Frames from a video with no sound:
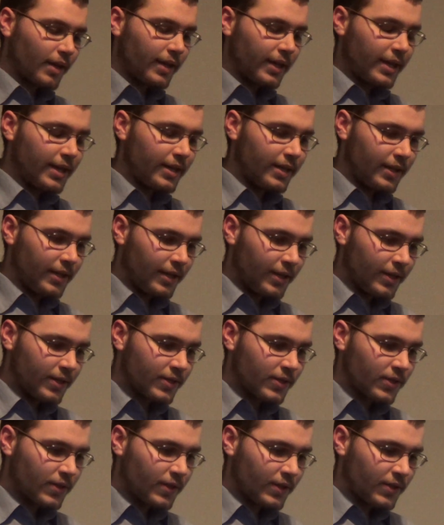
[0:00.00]
It
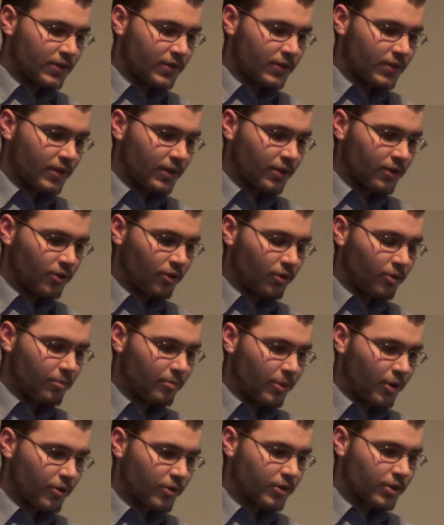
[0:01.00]
is the single
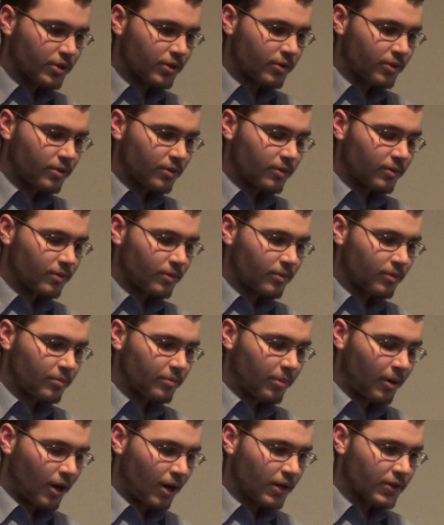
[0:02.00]
most
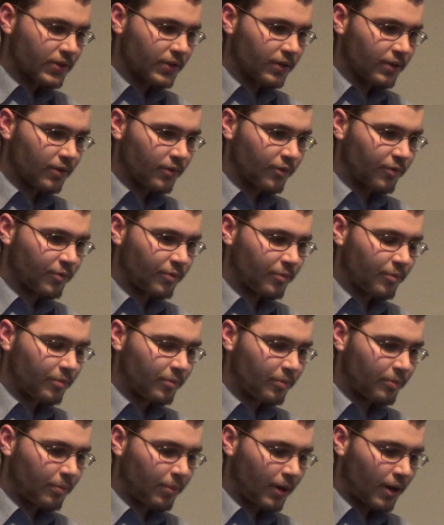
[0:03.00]
positive
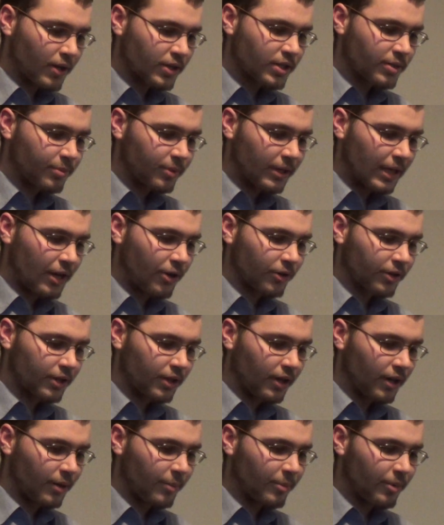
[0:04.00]
possible
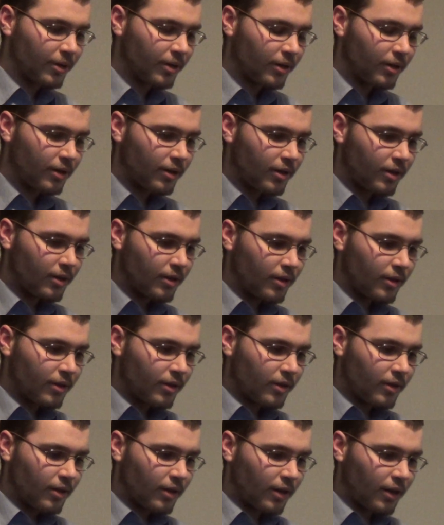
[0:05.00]
outcome
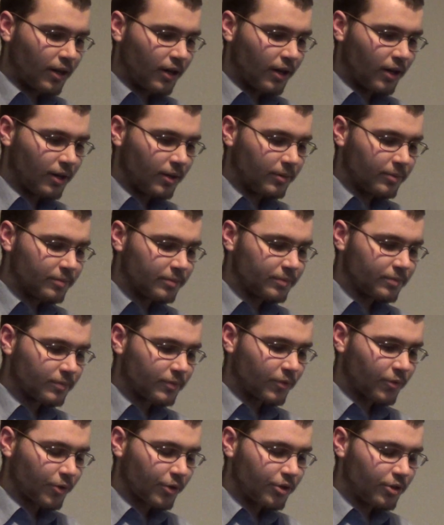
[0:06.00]

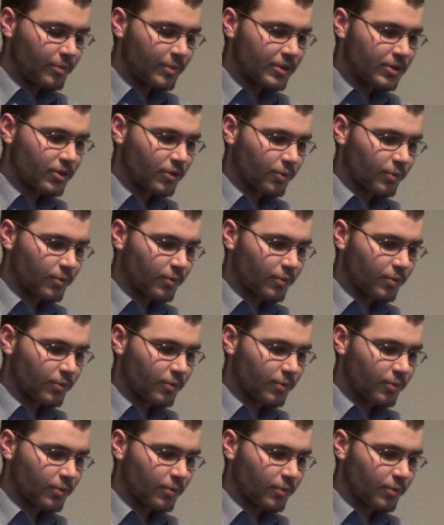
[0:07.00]
for humans to